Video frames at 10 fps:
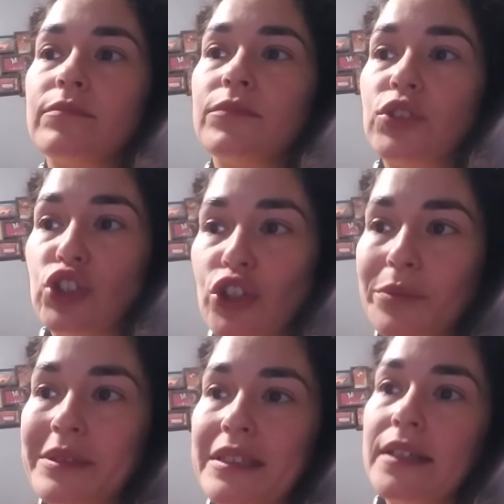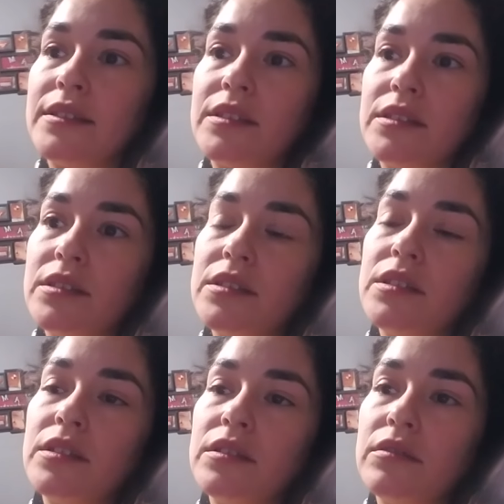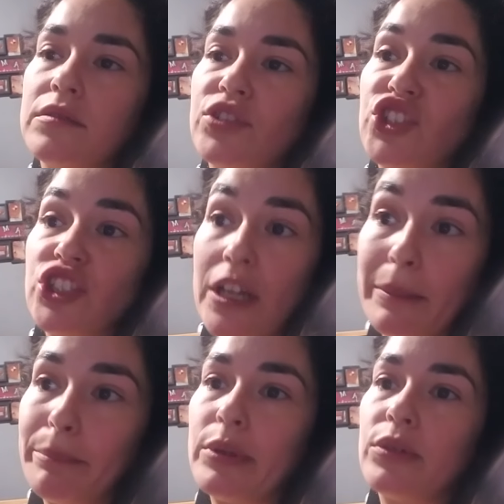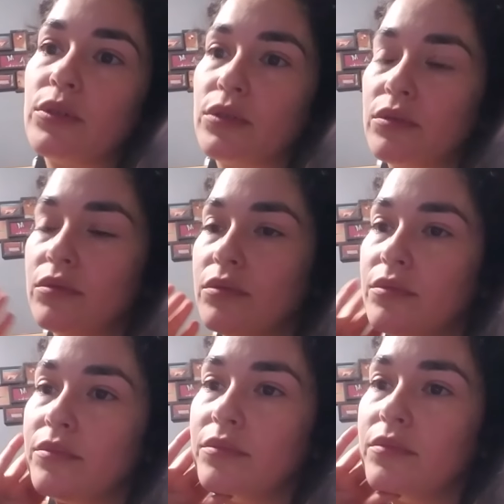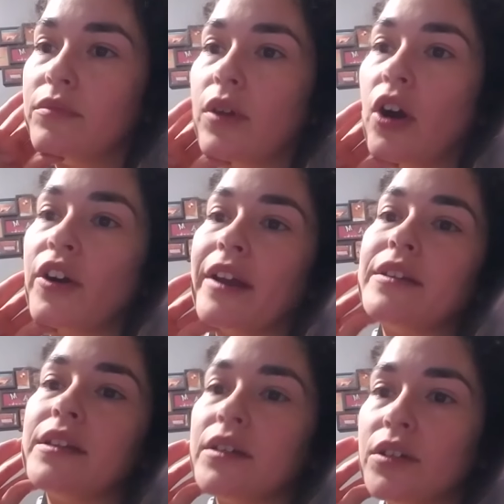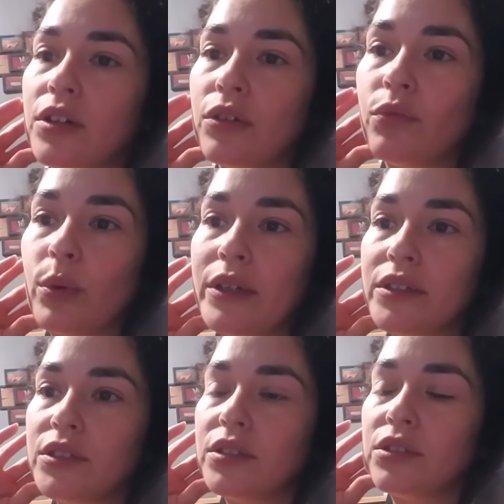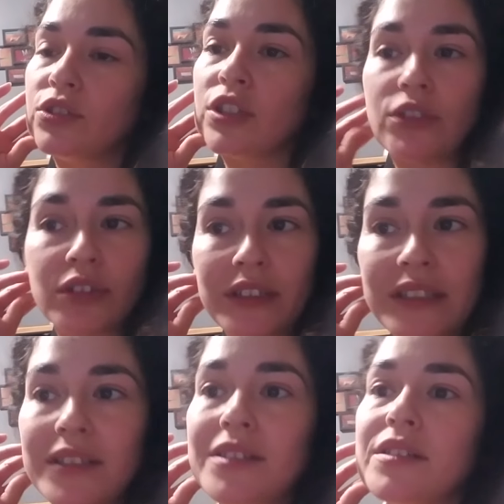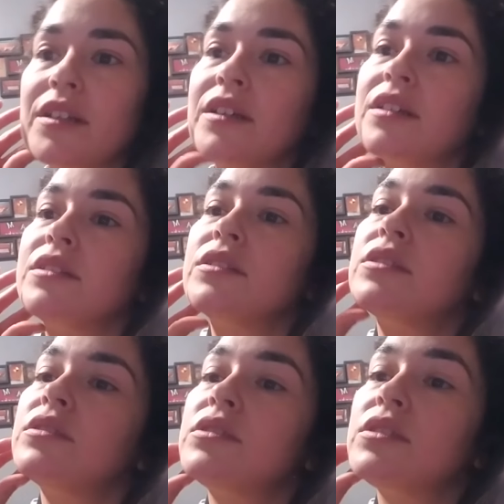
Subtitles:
circumstances shape our idea of what gender is and